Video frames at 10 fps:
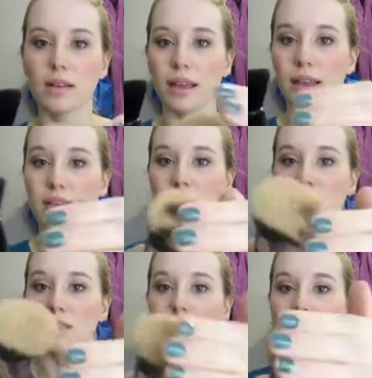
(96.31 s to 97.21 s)
Like, it's
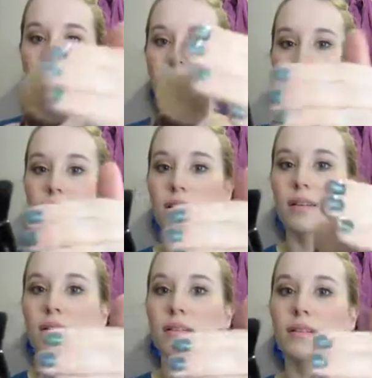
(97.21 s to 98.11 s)
just like
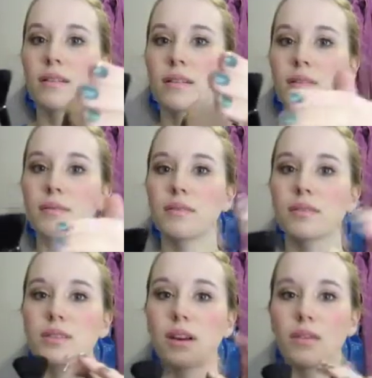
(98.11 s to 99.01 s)

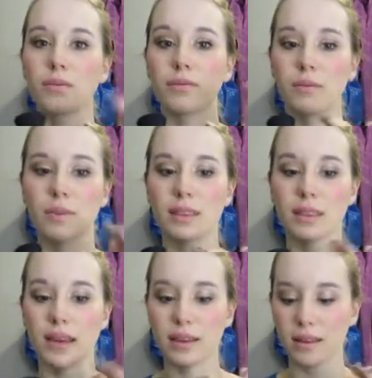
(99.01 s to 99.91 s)
so
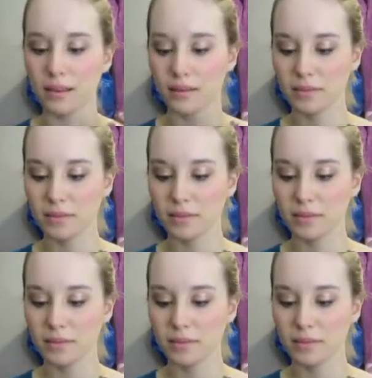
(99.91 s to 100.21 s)
thick.